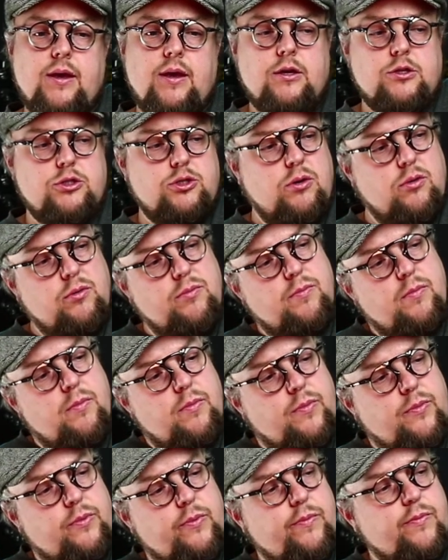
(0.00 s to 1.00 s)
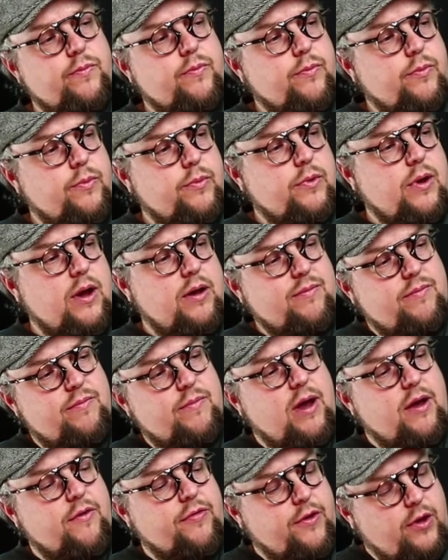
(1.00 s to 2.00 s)
So
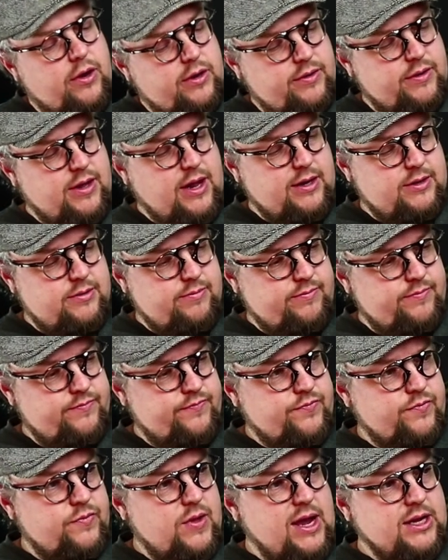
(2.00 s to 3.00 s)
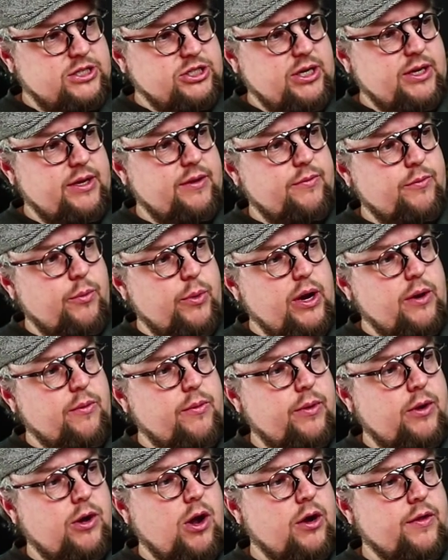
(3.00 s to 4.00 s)
I thought that actually when I
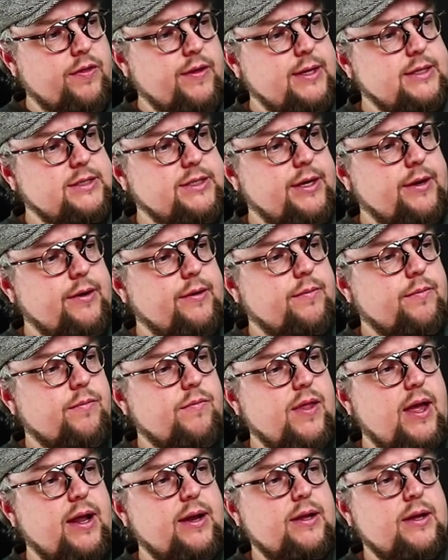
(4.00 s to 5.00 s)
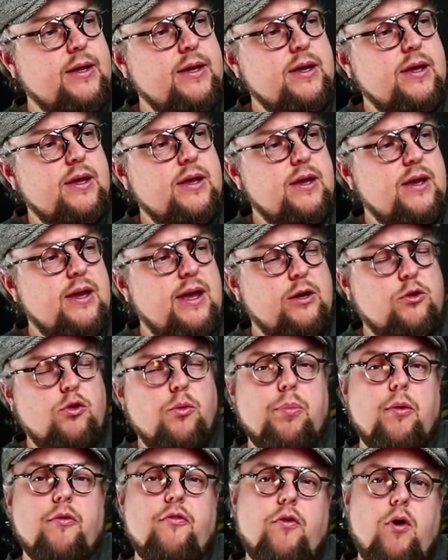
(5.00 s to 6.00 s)
got this here that it
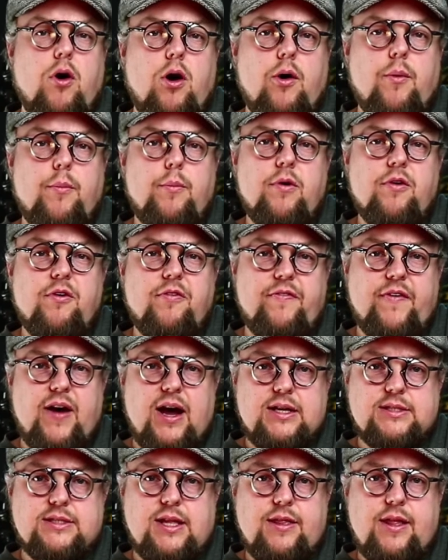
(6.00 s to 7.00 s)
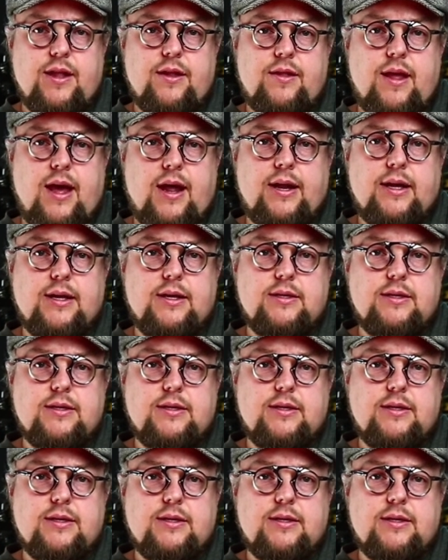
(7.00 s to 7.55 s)
could perform faster than that